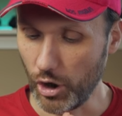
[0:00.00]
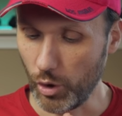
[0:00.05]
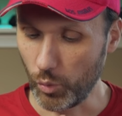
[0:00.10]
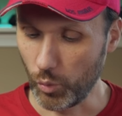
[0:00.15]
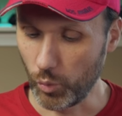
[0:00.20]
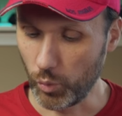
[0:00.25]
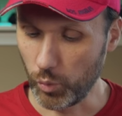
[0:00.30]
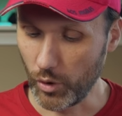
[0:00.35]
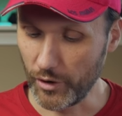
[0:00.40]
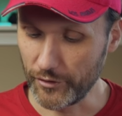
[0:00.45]

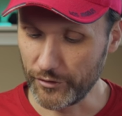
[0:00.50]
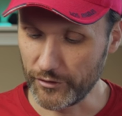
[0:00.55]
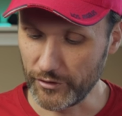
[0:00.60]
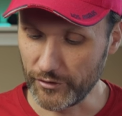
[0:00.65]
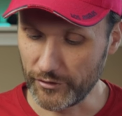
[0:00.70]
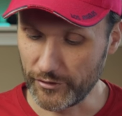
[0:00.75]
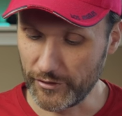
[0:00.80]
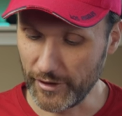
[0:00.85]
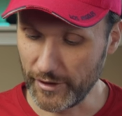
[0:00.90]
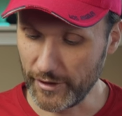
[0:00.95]
What
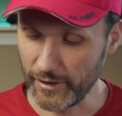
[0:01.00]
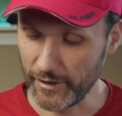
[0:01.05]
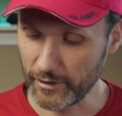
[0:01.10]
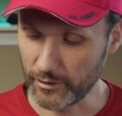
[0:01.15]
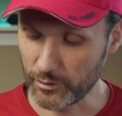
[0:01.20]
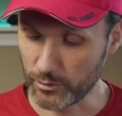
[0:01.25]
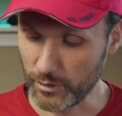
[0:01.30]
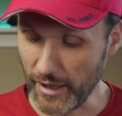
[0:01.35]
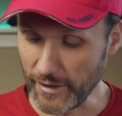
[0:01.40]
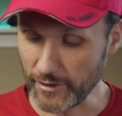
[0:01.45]
the
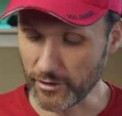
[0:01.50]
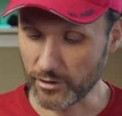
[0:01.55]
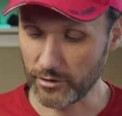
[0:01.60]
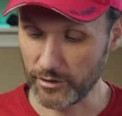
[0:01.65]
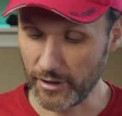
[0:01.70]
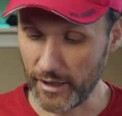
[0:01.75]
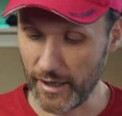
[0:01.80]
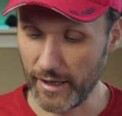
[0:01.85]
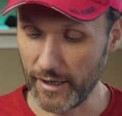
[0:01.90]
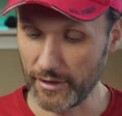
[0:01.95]

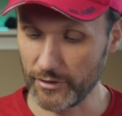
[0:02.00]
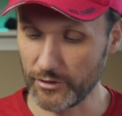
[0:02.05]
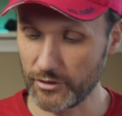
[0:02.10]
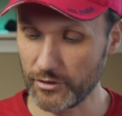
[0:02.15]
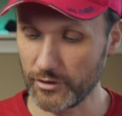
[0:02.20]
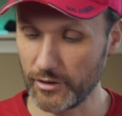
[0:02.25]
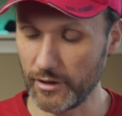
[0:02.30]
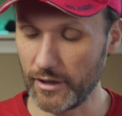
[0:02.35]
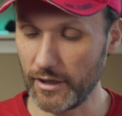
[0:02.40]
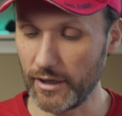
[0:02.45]
Gratical
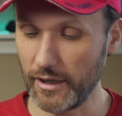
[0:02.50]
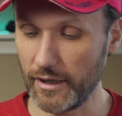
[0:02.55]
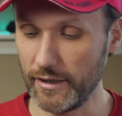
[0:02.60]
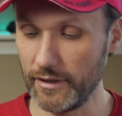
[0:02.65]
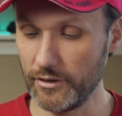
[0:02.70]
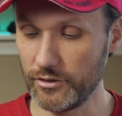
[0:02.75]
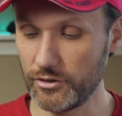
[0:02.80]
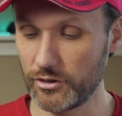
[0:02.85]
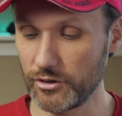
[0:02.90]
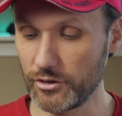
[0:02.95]
has uh,
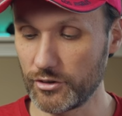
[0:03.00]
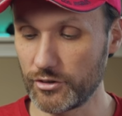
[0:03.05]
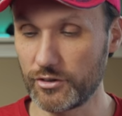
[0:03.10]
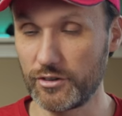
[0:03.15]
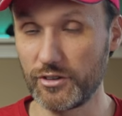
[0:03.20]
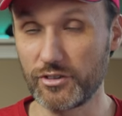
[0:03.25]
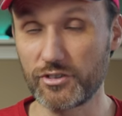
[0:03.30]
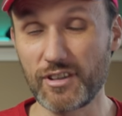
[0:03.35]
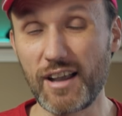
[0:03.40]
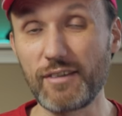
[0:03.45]
is just
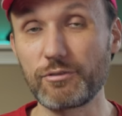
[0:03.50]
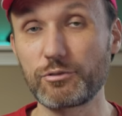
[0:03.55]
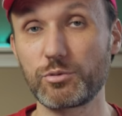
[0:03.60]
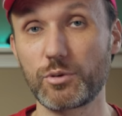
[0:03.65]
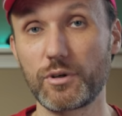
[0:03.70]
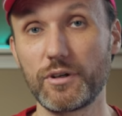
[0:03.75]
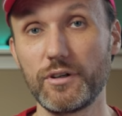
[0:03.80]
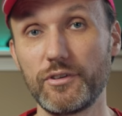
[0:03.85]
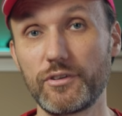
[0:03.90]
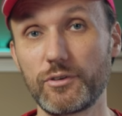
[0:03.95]
the
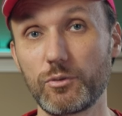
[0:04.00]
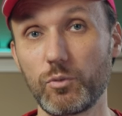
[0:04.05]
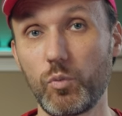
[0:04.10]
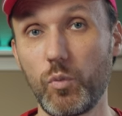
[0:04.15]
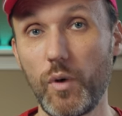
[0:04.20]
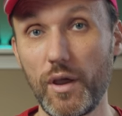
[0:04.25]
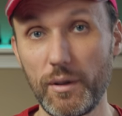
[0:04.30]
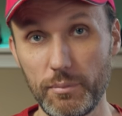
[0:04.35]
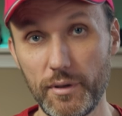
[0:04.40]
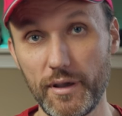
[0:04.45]
software is
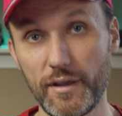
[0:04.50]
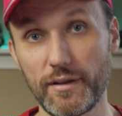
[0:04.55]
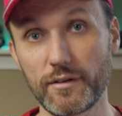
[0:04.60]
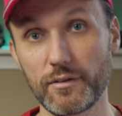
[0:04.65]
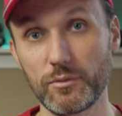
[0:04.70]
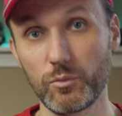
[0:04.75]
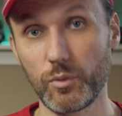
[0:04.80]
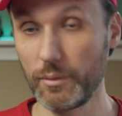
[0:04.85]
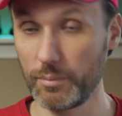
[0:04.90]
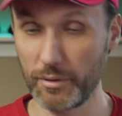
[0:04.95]
way
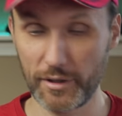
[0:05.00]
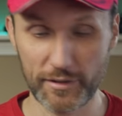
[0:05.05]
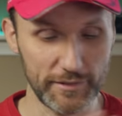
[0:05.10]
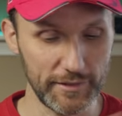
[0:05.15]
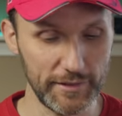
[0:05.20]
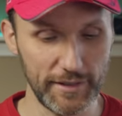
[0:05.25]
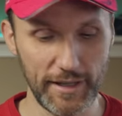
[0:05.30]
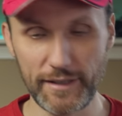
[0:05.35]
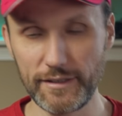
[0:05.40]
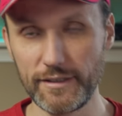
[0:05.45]
better, way better
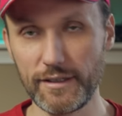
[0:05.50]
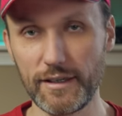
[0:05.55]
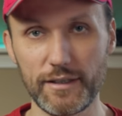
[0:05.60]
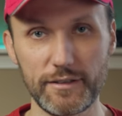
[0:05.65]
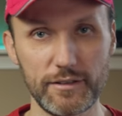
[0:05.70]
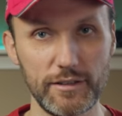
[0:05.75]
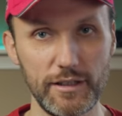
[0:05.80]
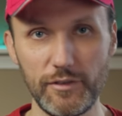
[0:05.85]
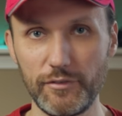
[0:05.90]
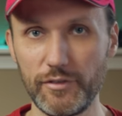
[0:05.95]
than any
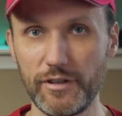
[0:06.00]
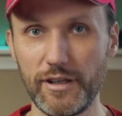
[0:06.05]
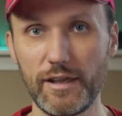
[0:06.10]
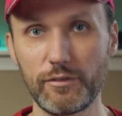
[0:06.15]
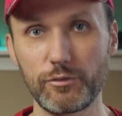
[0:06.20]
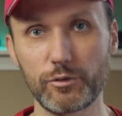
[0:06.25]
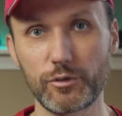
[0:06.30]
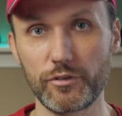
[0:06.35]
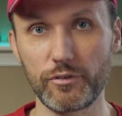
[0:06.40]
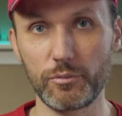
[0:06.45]
other
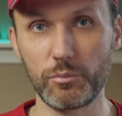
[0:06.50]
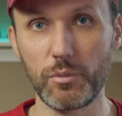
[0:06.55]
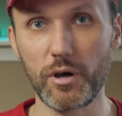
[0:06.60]
EVF or even